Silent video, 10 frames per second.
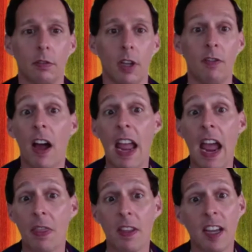If I
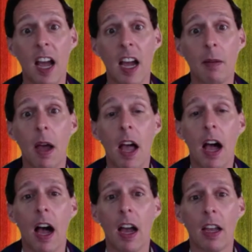had the time,
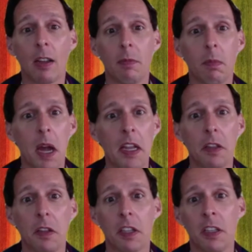I might
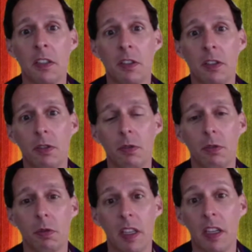look
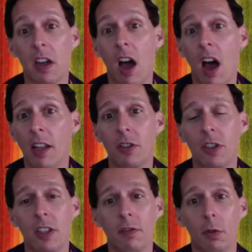into the
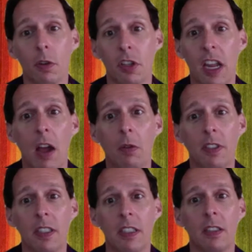ecology of Orange
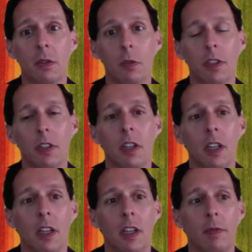County or
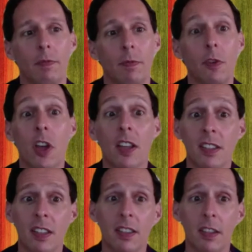
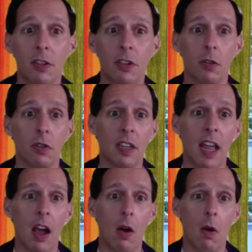justice issues and
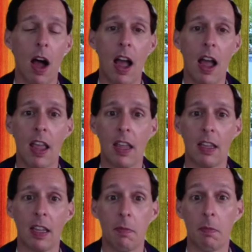how
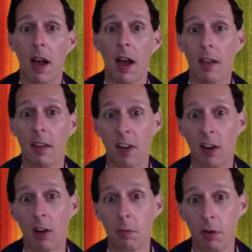I, in my
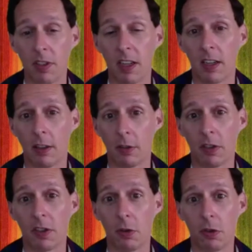very particular
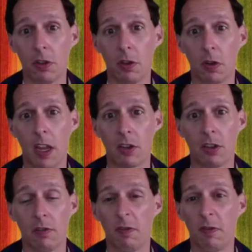social
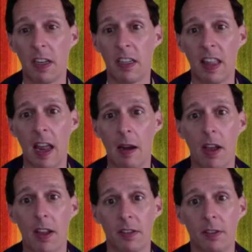location, fit into that
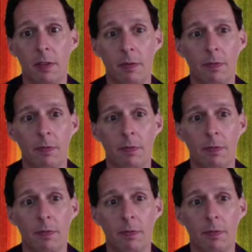puzzle.